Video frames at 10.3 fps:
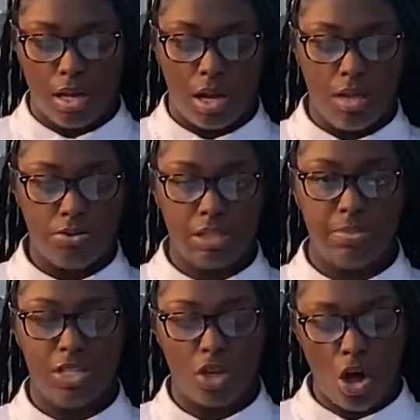Colorism
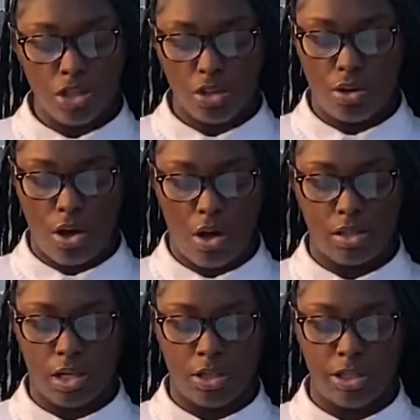has also
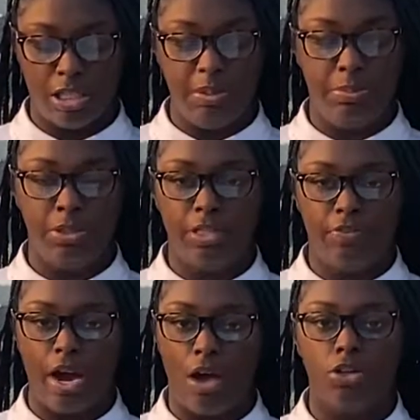caused others to be bullied for
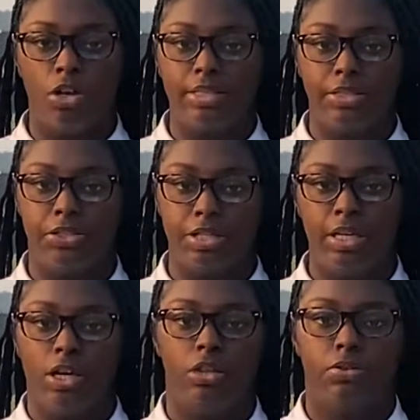how dark their skin
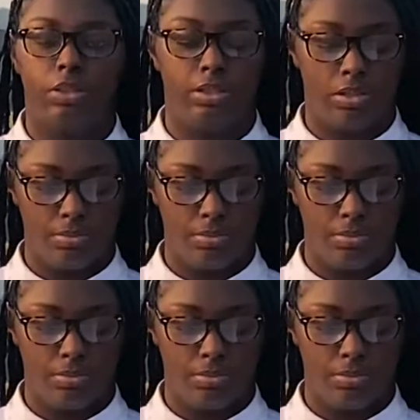color is.